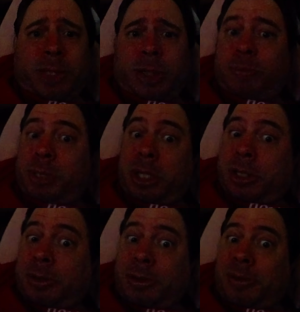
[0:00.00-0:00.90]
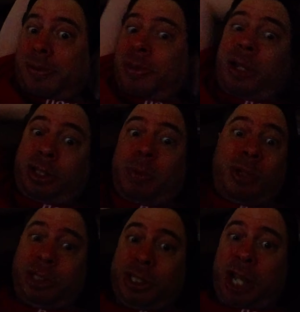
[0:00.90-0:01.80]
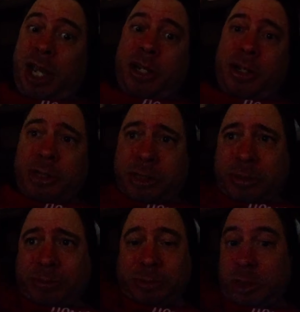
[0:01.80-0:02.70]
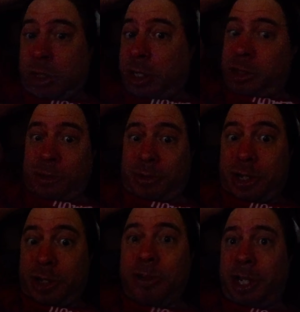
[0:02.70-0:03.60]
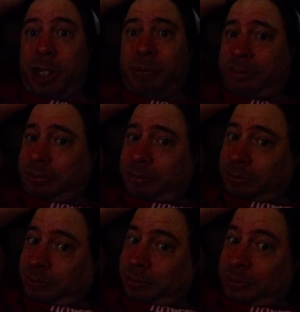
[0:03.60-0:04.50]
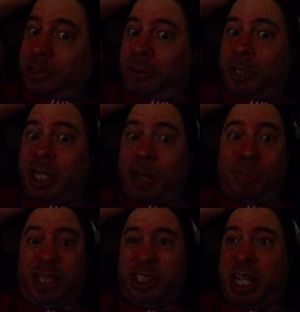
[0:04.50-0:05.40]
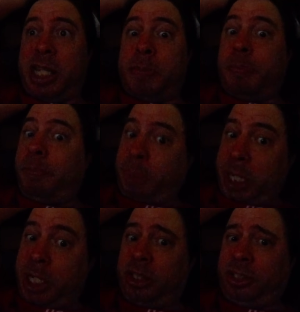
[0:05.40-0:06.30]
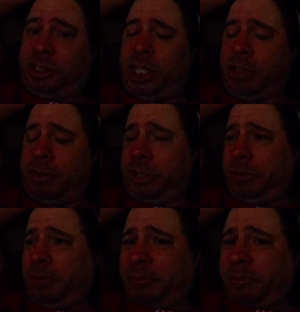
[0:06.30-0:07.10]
but nothing was said on the internet, so he kept this a big secret.